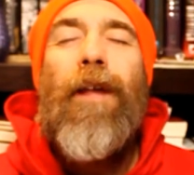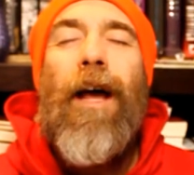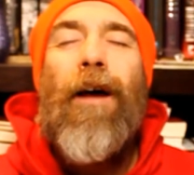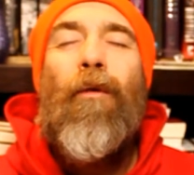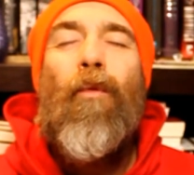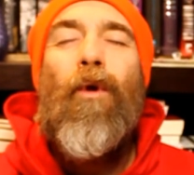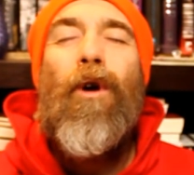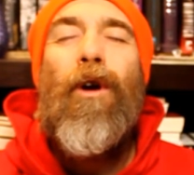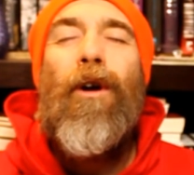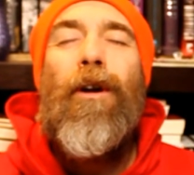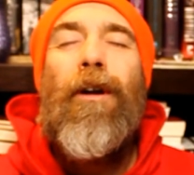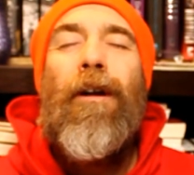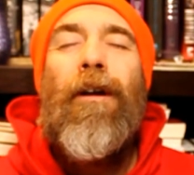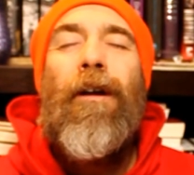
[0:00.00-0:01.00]
that
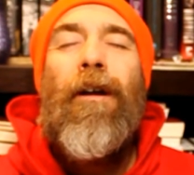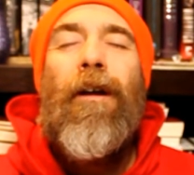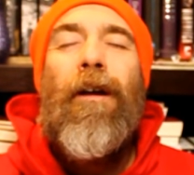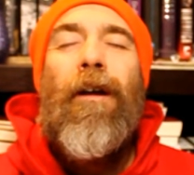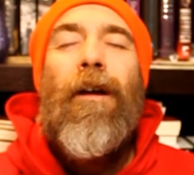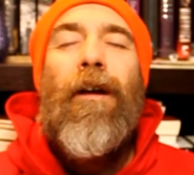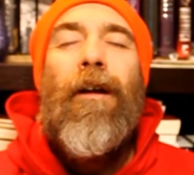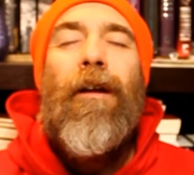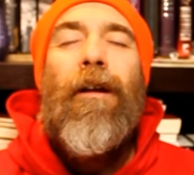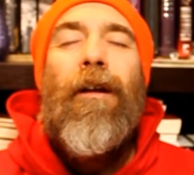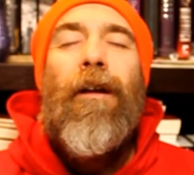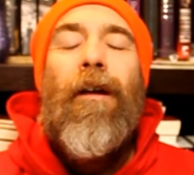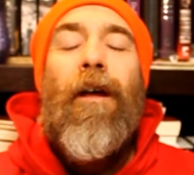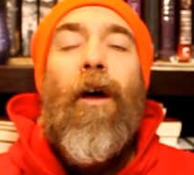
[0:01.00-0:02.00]
word,
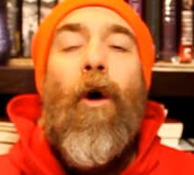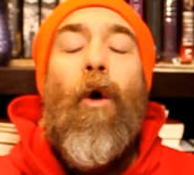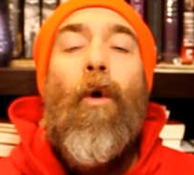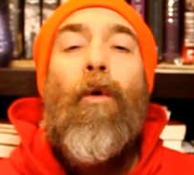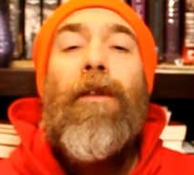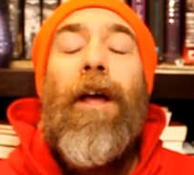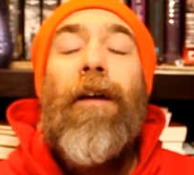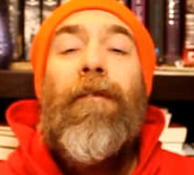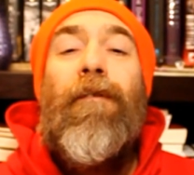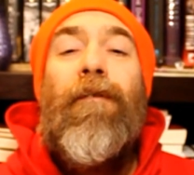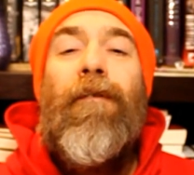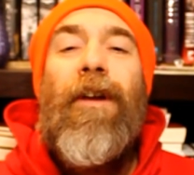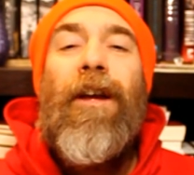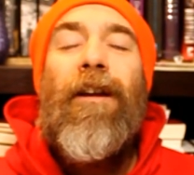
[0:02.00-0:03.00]
hold that
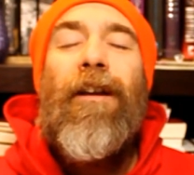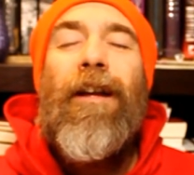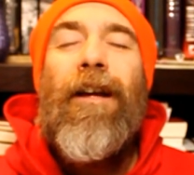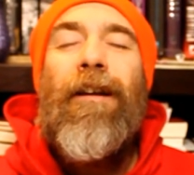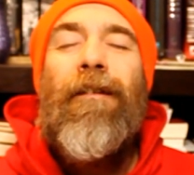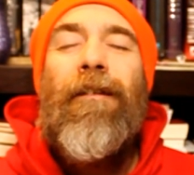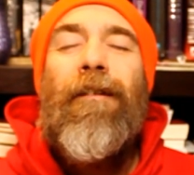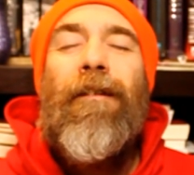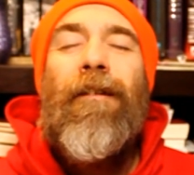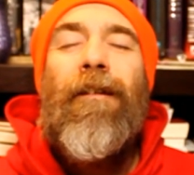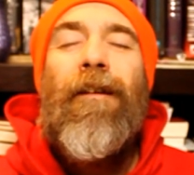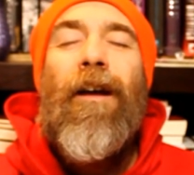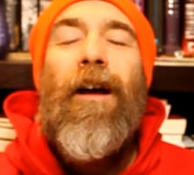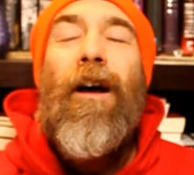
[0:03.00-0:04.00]
feeling
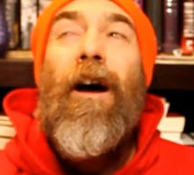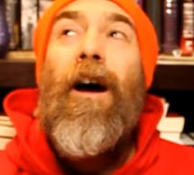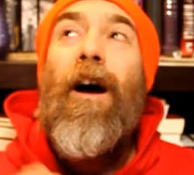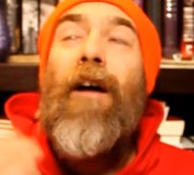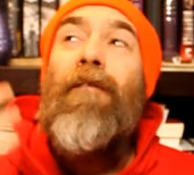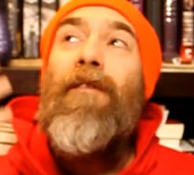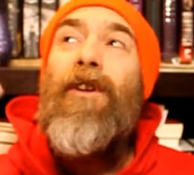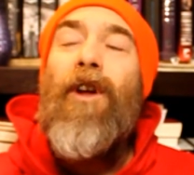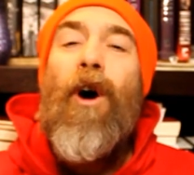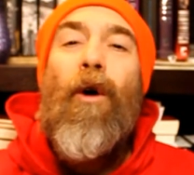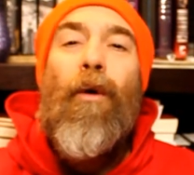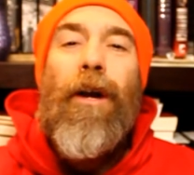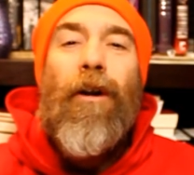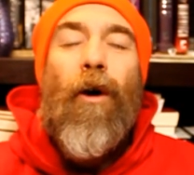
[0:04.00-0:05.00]
of
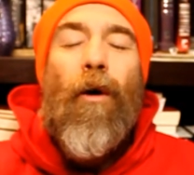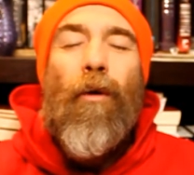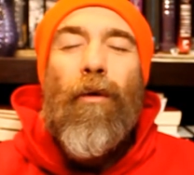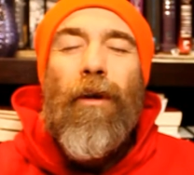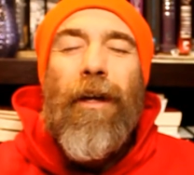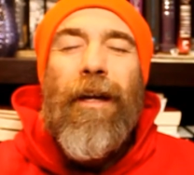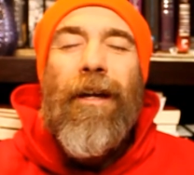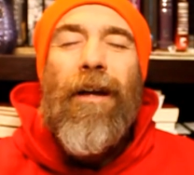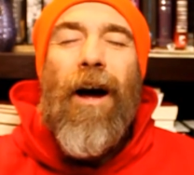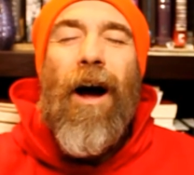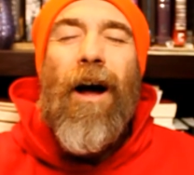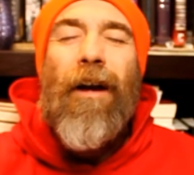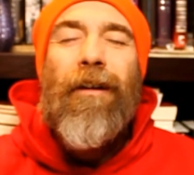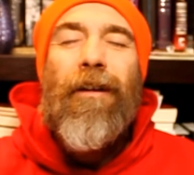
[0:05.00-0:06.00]
knowing only
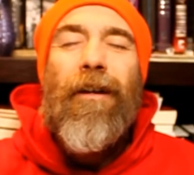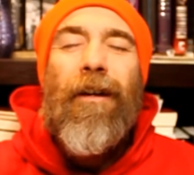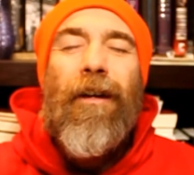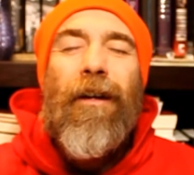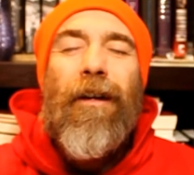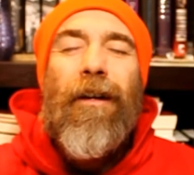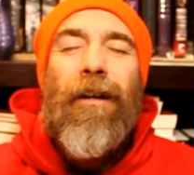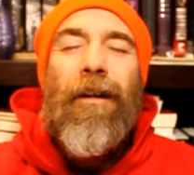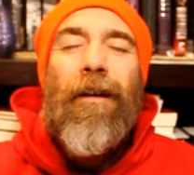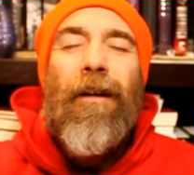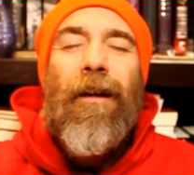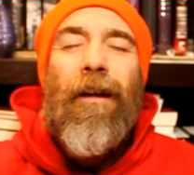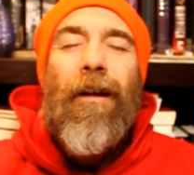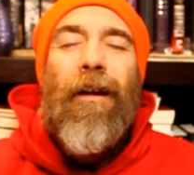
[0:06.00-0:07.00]
God good.
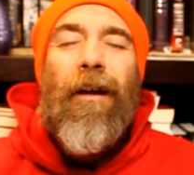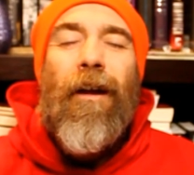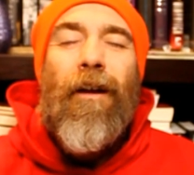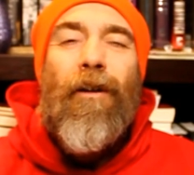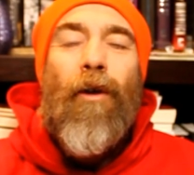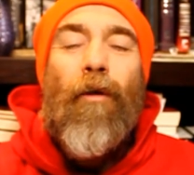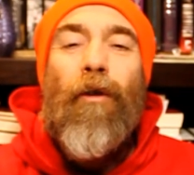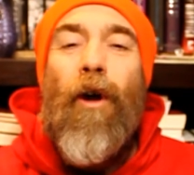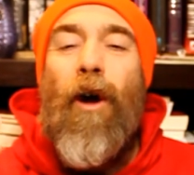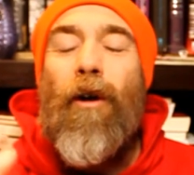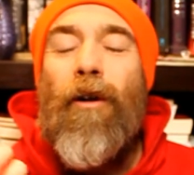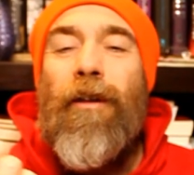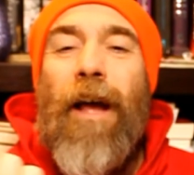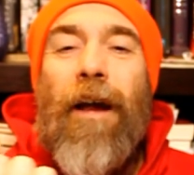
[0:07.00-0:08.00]
No
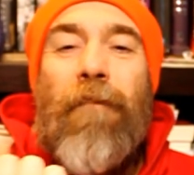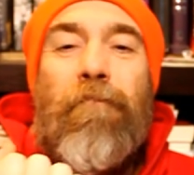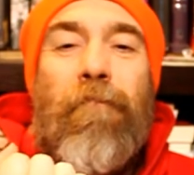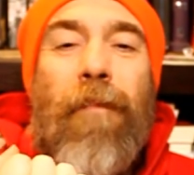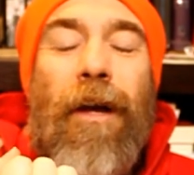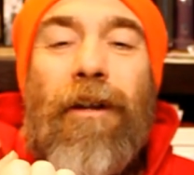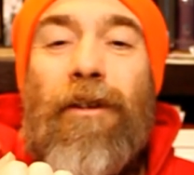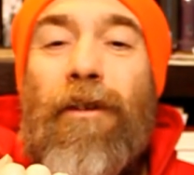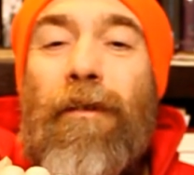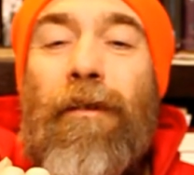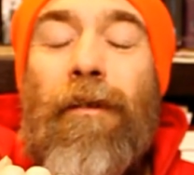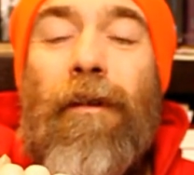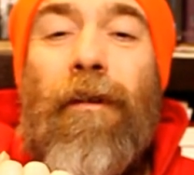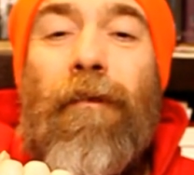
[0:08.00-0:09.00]
longer that
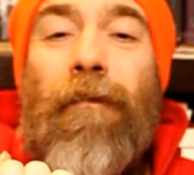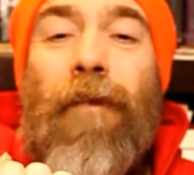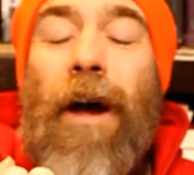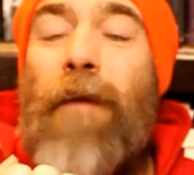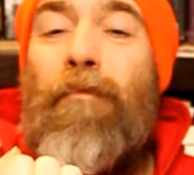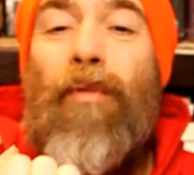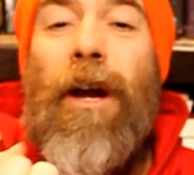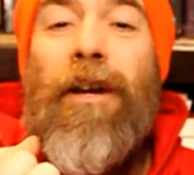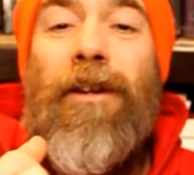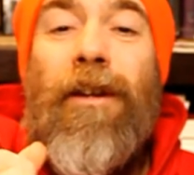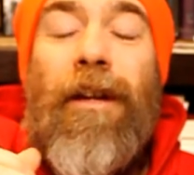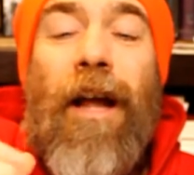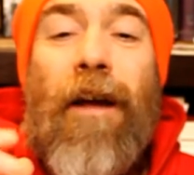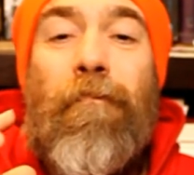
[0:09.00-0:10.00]
mixed
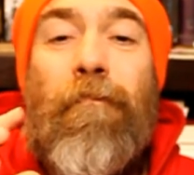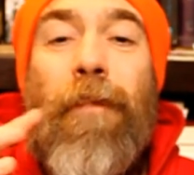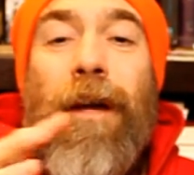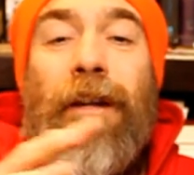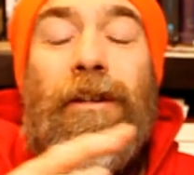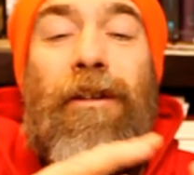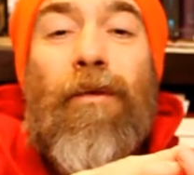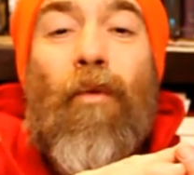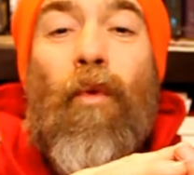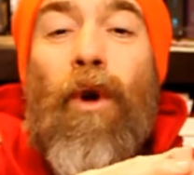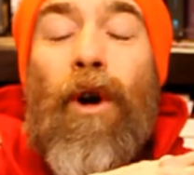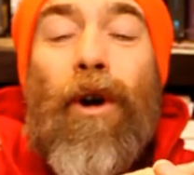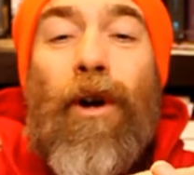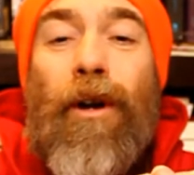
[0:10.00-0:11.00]
vibration, that mixed
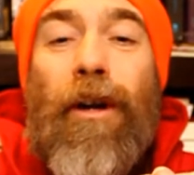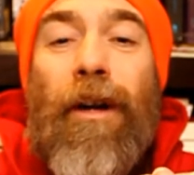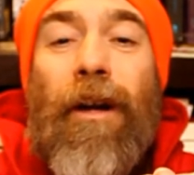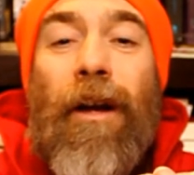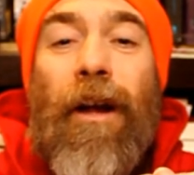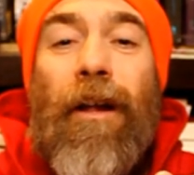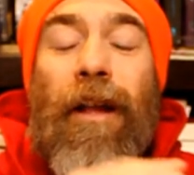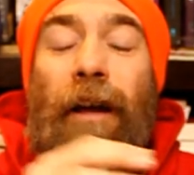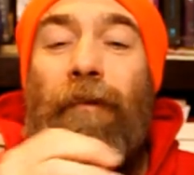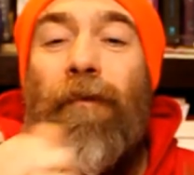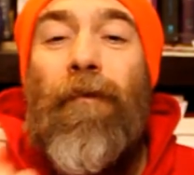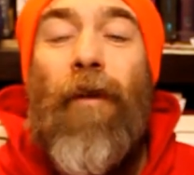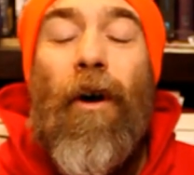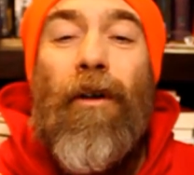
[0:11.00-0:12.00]
word, that
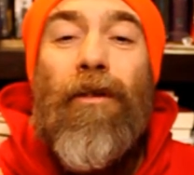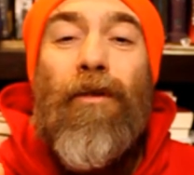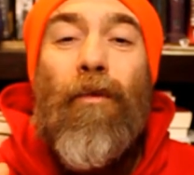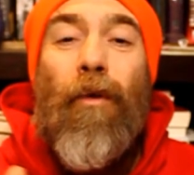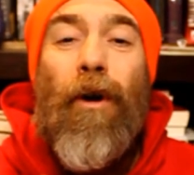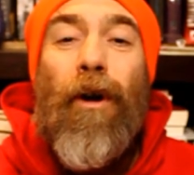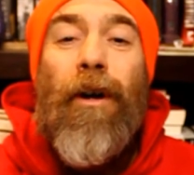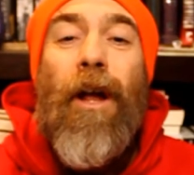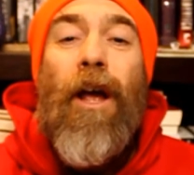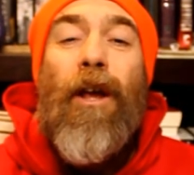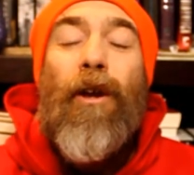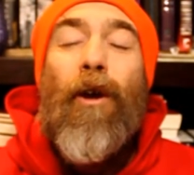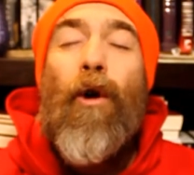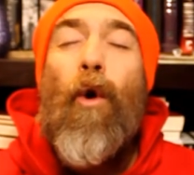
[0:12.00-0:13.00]
false word.
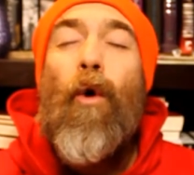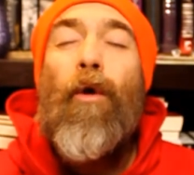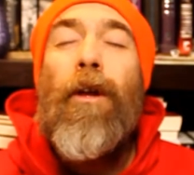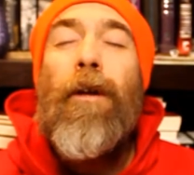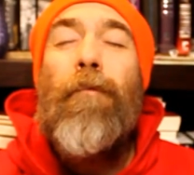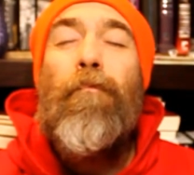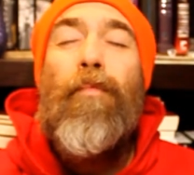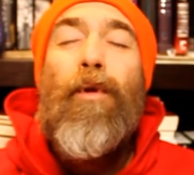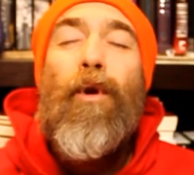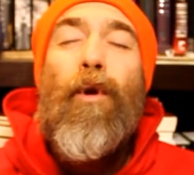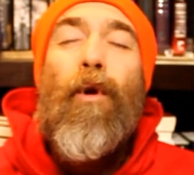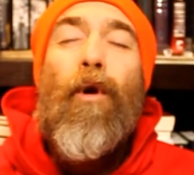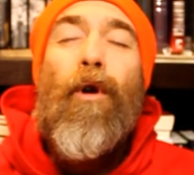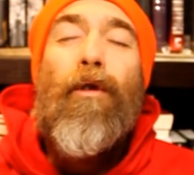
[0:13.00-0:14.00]
You're holding
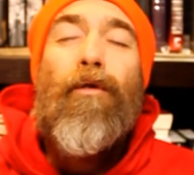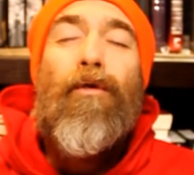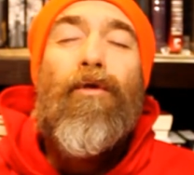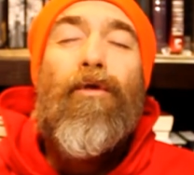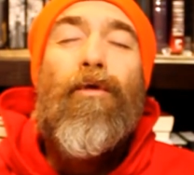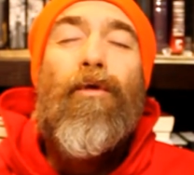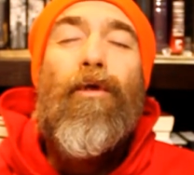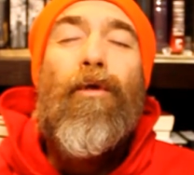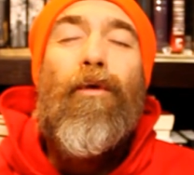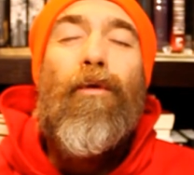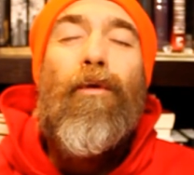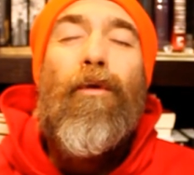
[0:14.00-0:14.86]
pure, true